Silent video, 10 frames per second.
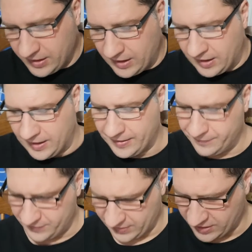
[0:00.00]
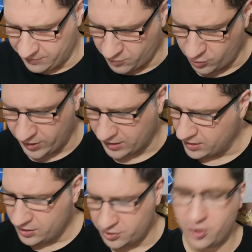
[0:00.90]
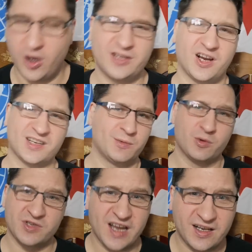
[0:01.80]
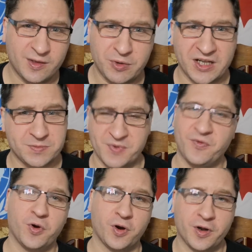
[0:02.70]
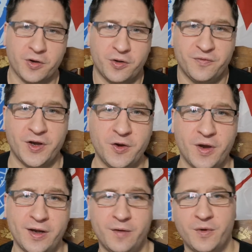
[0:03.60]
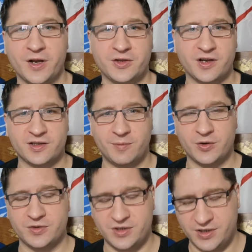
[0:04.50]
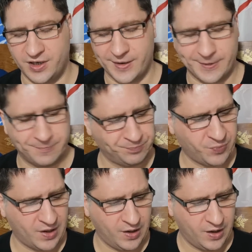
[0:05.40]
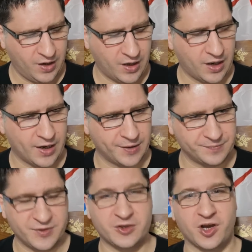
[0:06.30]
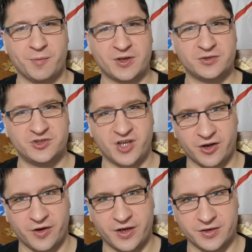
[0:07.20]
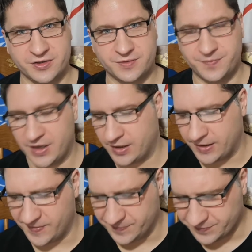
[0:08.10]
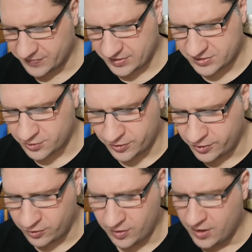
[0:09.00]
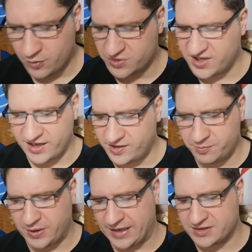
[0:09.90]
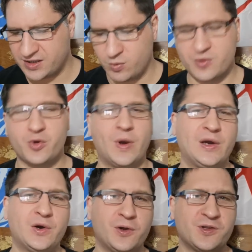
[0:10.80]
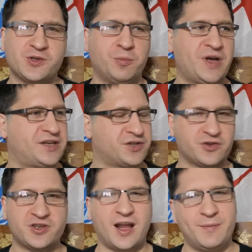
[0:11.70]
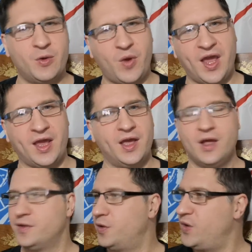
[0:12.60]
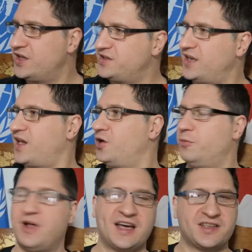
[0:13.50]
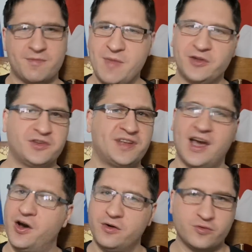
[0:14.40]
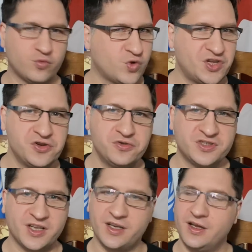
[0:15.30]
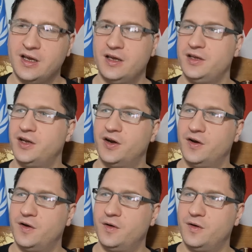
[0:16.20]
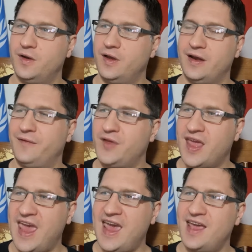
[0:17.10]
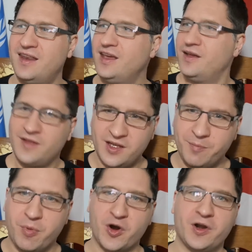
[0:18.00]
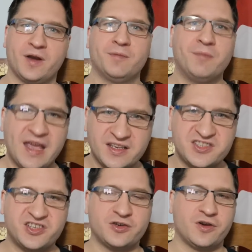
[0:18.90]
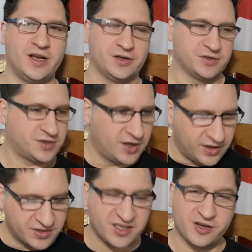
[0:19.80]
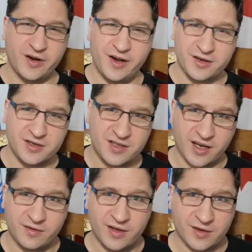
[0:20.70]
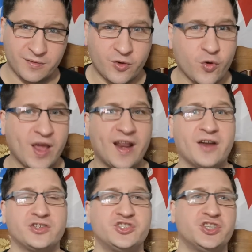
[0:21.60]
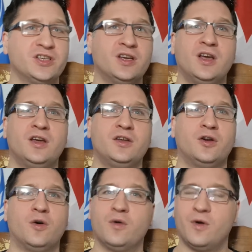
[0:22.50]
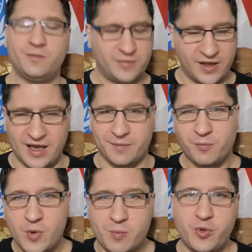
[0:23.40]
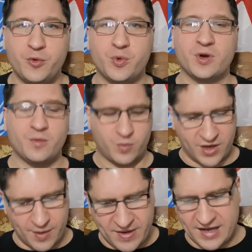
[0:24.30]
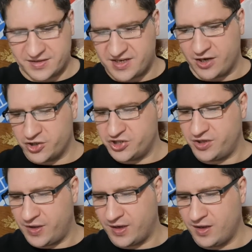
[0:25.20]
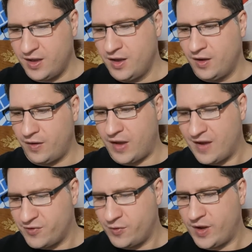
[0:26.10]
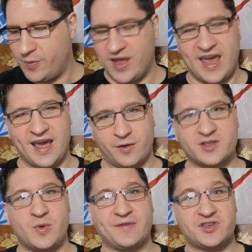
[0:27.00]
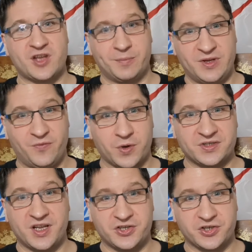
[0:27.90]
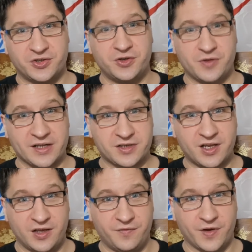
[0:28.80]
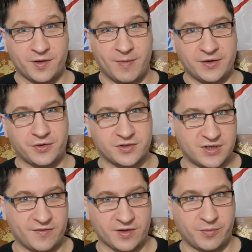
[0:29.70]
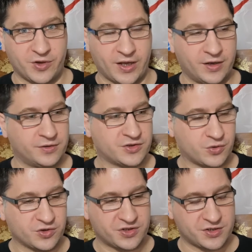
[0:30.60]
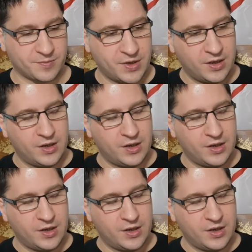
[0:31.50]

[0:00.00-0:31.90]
um, and keep them going. You know, I talked about recycling plants before in an old video I did when I talked about the uh, uh, the atomic generators. Um, so, you know, recycling plants, like we're throwing out all this old plastic. There's got to be a way that we can take that old plastic, melt it down, reuse it, you know. And if you can't, then you burn it. You make incinerators, incinerators that, that create energy. You know, again, we put, we're, we're coming at this energy thing every way we can because we have to stop deforestation too. That's a key fundamental to saving the planet and the solar system.